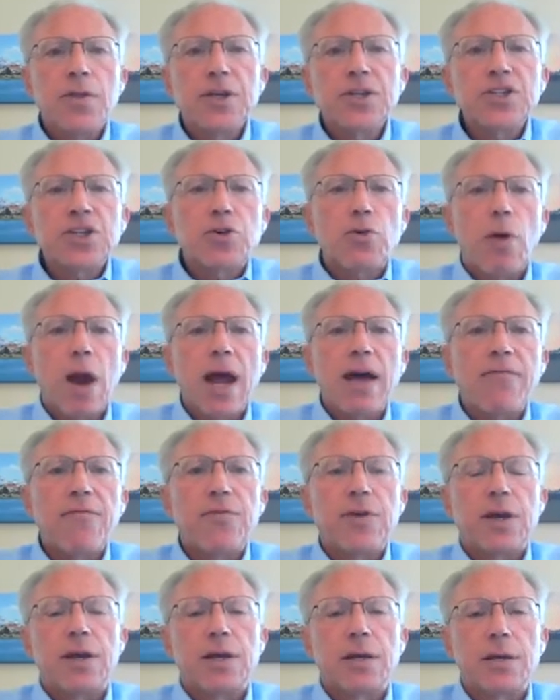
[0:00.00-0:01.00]
This
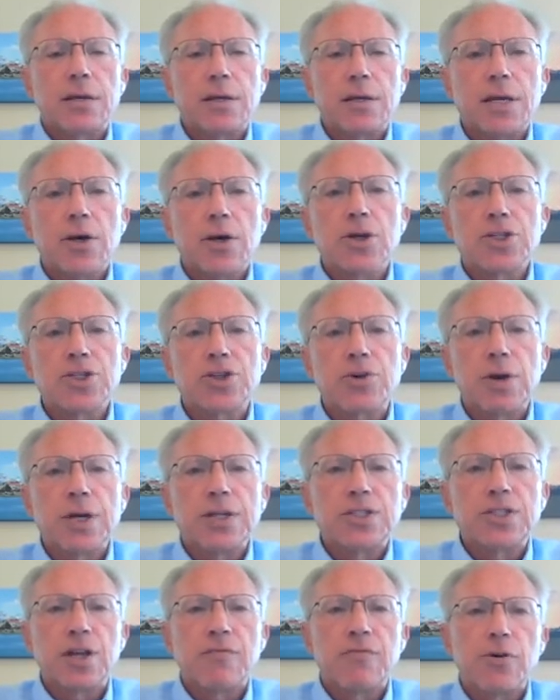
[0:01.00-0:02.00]
graphic
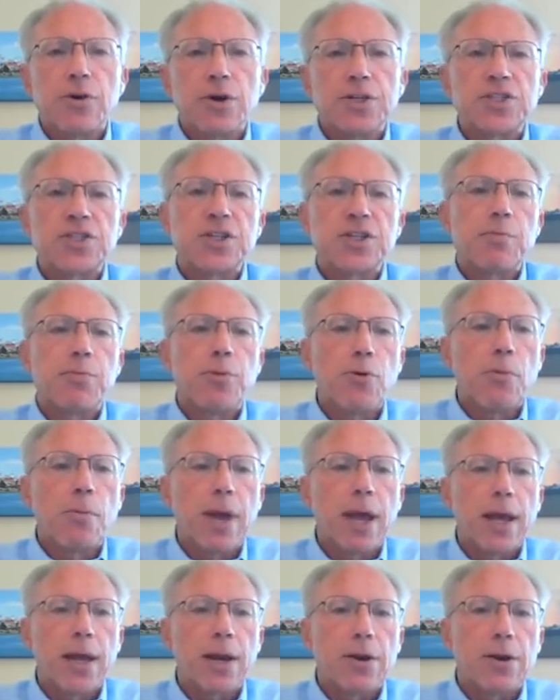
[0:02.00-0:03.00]
illustrates in a very simple
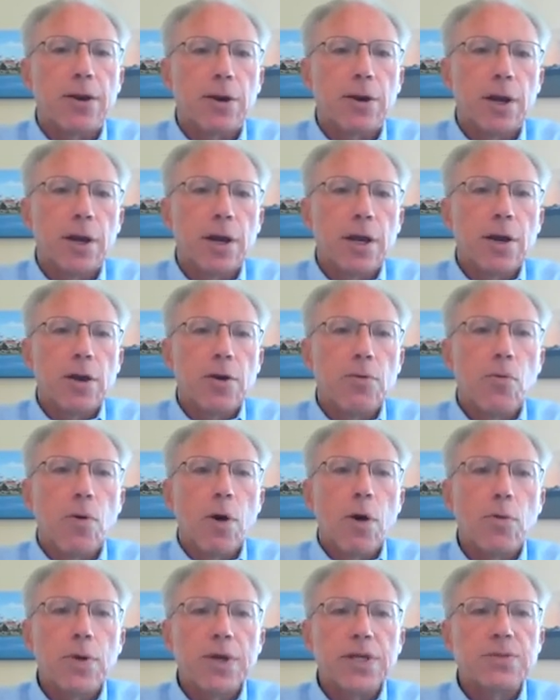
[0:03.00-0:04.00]
manner
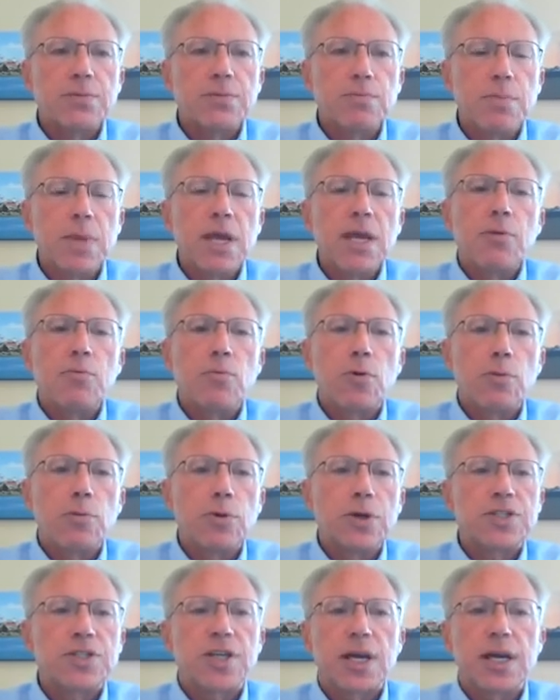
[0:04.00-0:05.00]
what we mean
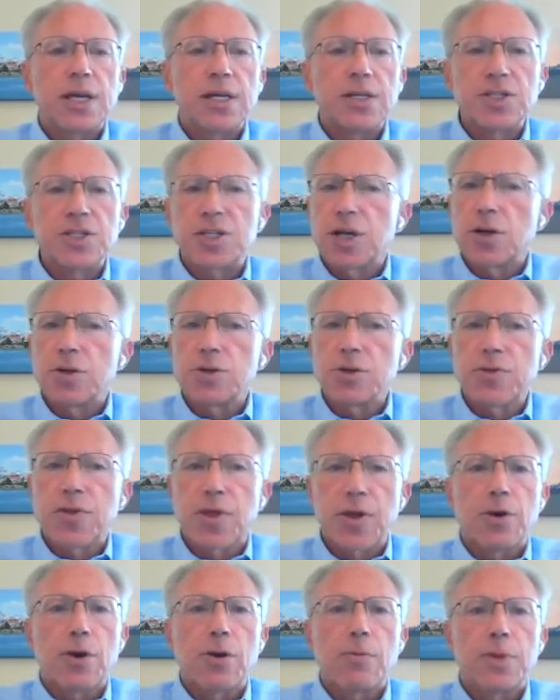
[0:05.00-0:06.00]
when we say in cell
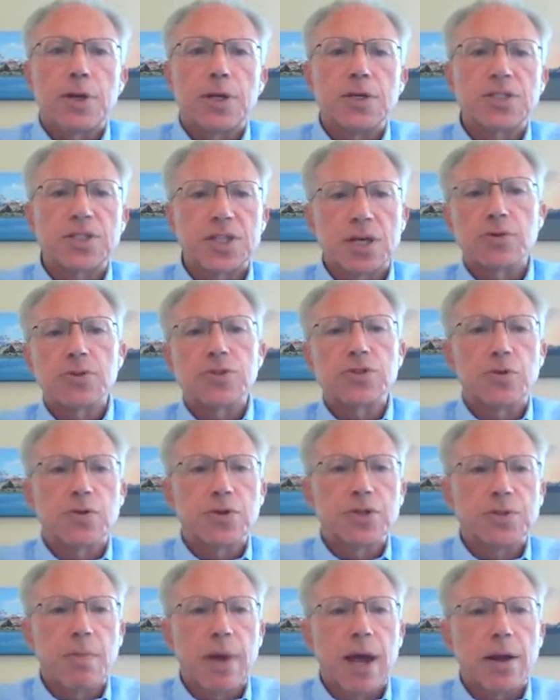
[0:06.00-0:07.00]
therapy, cell
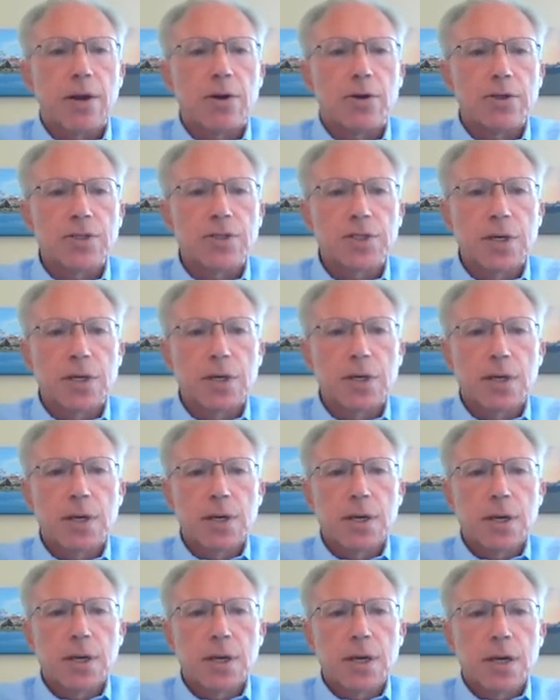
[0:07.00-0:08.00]
source matters.
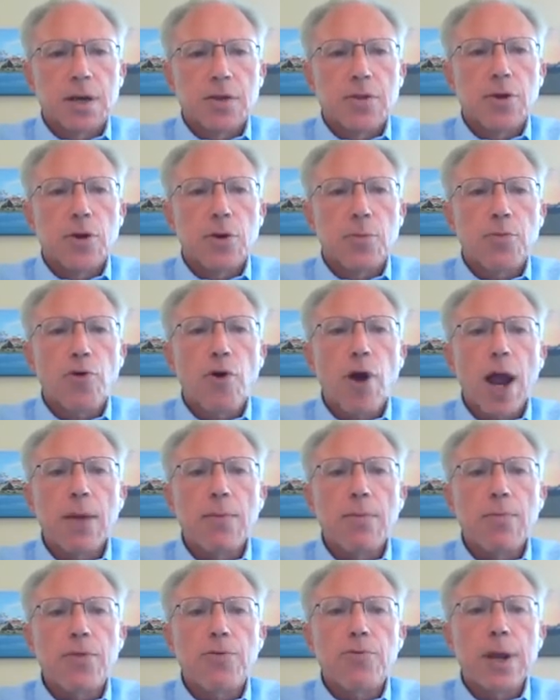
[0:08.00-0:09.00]
There
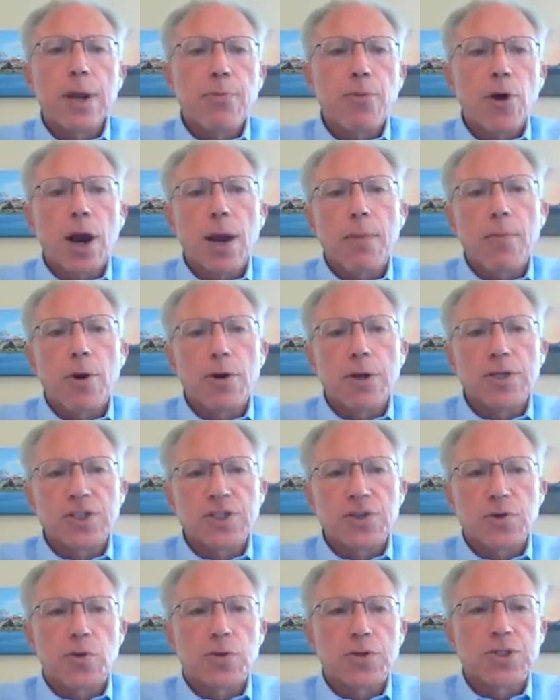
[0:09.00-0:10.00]
are three primary
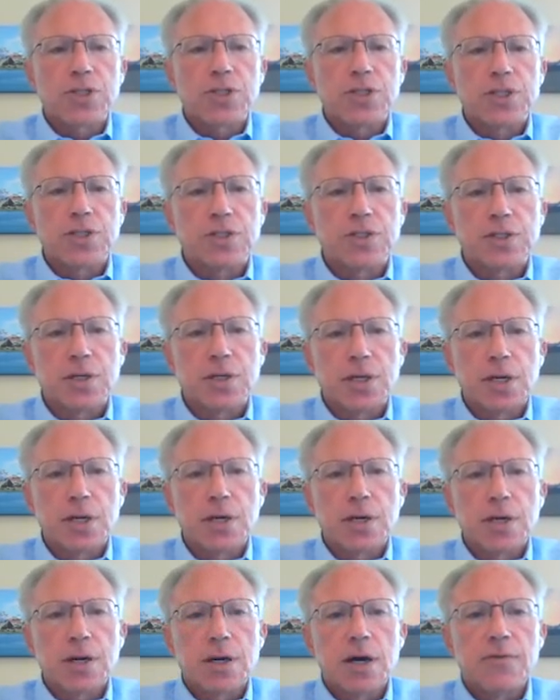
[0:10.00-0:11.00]
sources
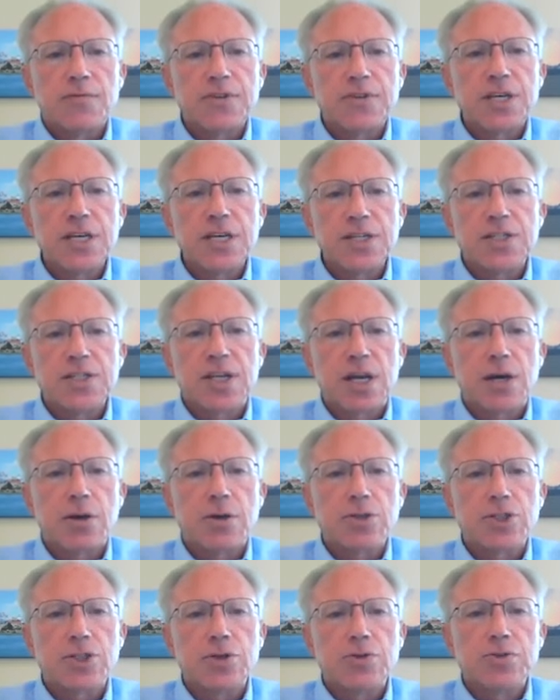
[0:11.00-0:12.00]
of T
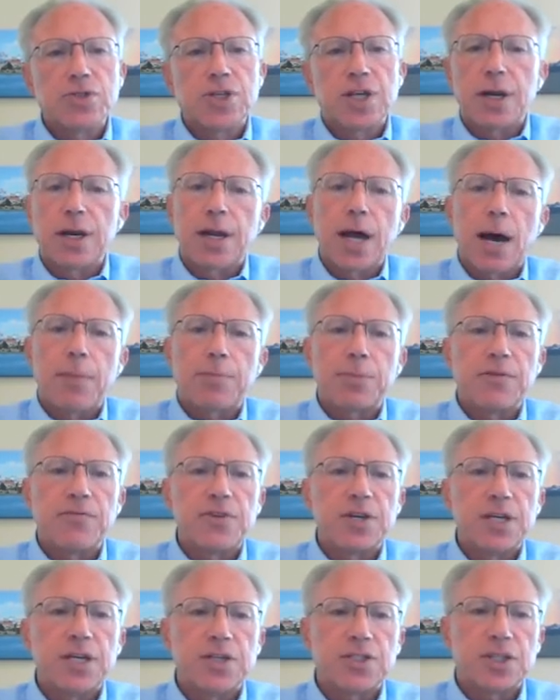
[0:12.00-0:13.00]
cells used in
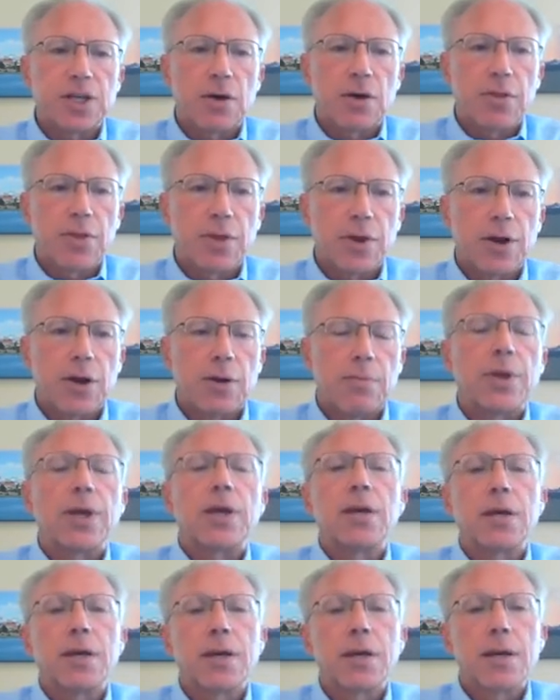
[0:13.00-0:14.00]
adoptive T cell
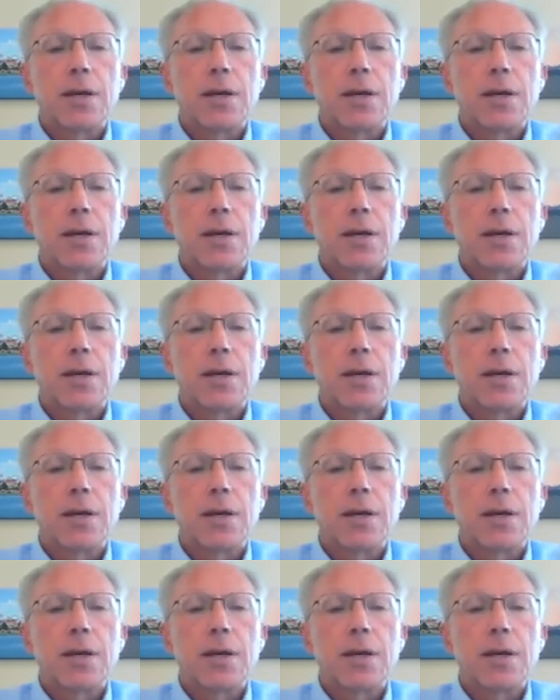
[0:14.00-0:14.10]
therapy.